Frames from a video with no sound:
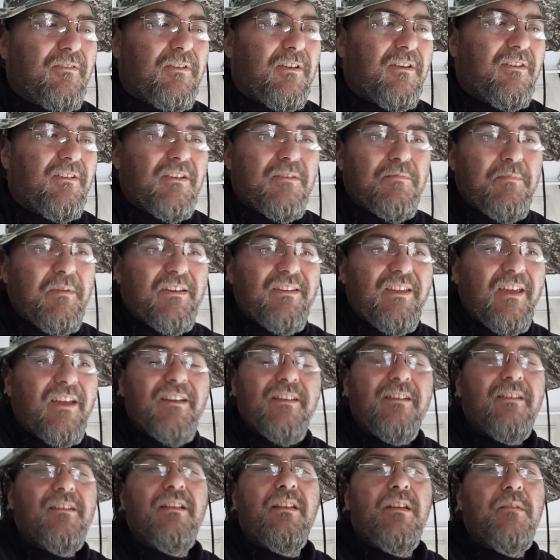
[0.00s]
You could be
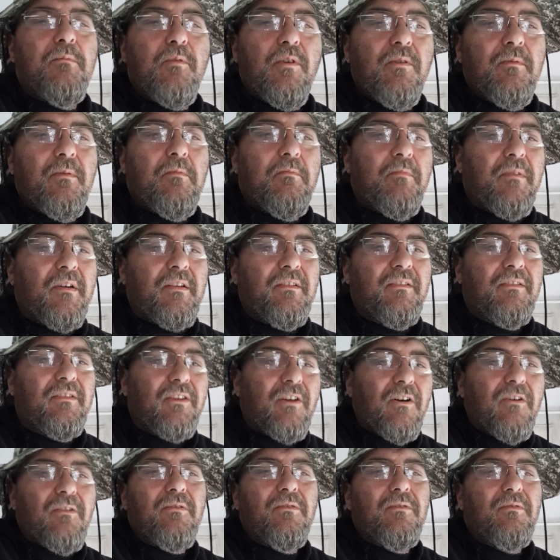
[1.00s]
taken at any moment, but
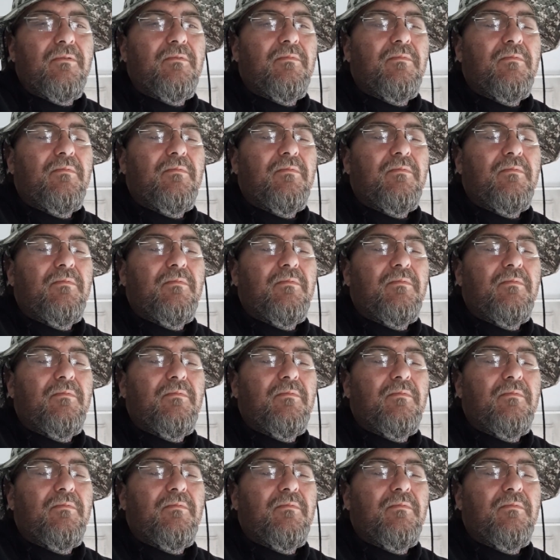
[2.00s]
don't